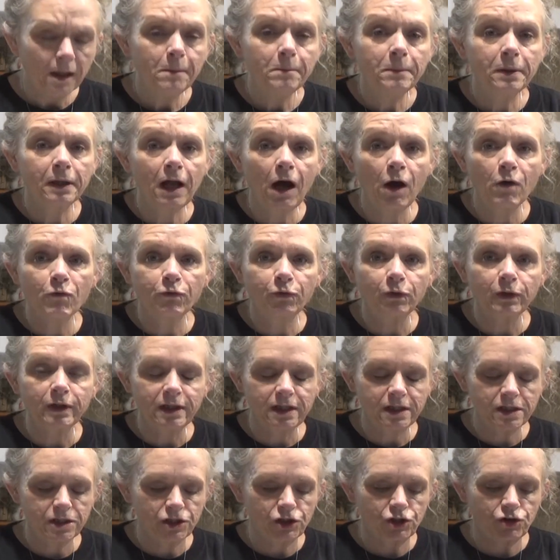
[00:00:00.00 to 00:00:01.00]
But
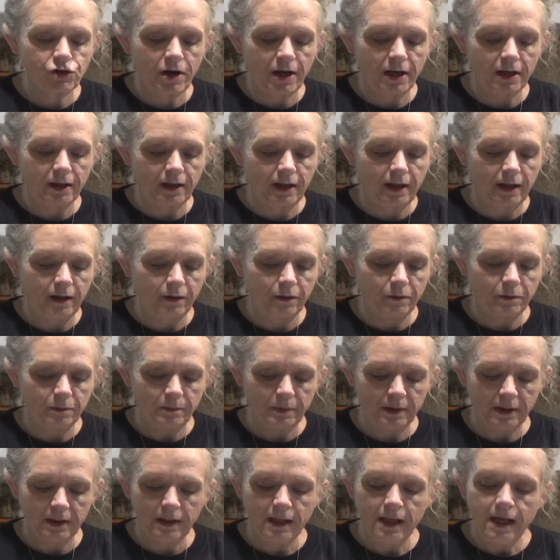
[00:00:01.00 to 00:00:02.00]
hopefully it's straight now.
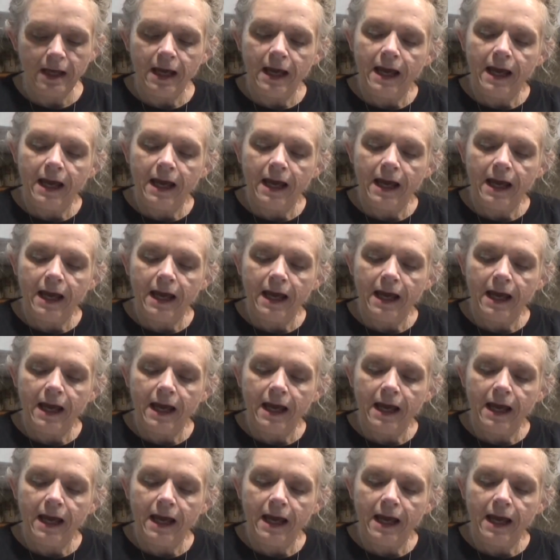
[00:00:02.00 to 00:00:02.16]
But,